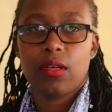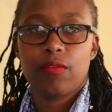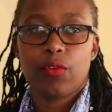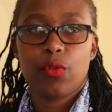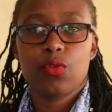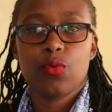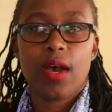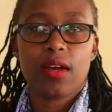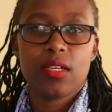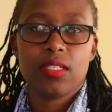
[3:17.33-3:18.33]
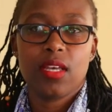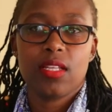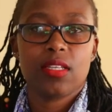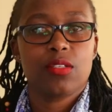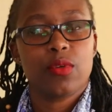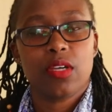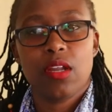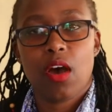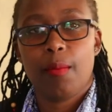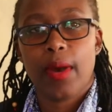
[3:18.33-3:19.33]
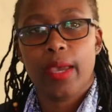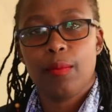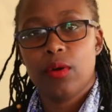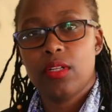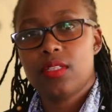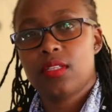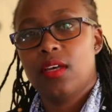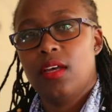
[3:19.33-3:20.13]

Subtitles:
for those who are Christians, as we read our Bibles,